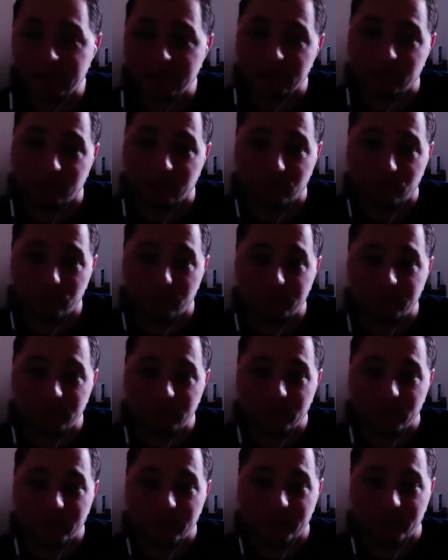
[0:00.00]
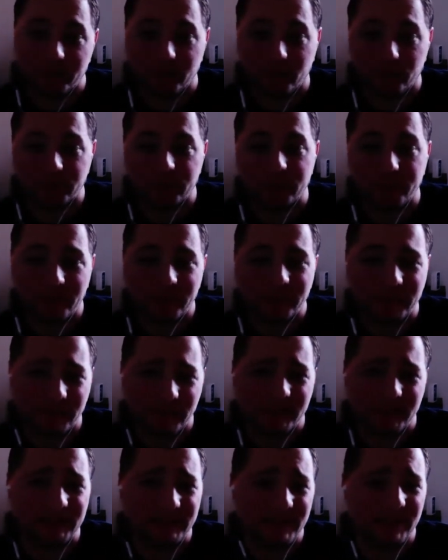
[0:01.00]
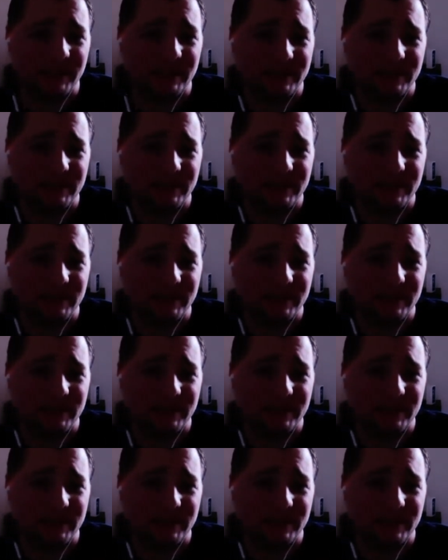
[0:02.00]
groups that are going to basically stay the